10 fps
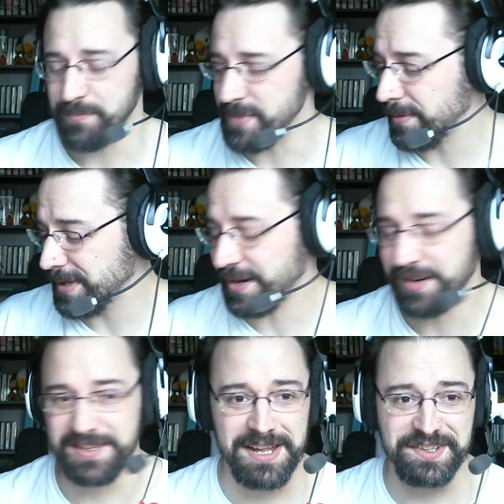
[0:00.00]
Maybe
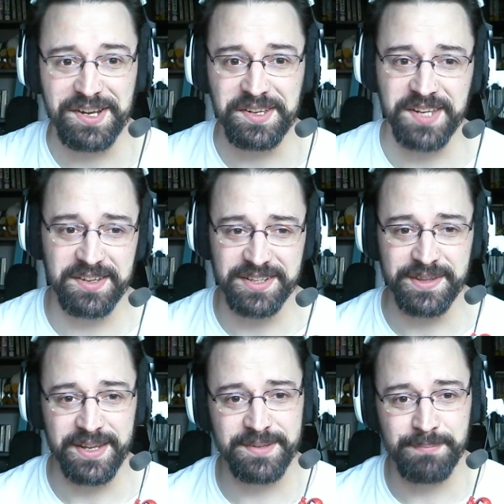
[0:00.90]
there's less incest
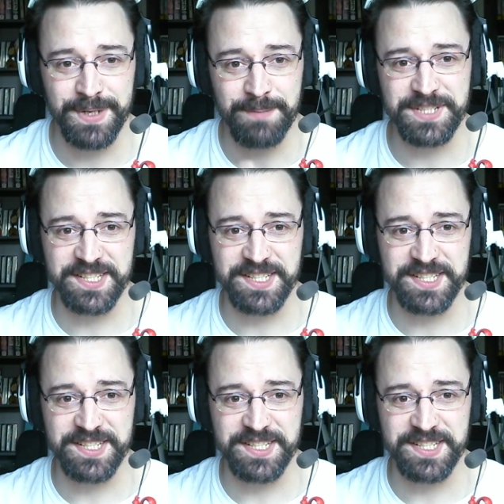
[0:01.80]
in this, but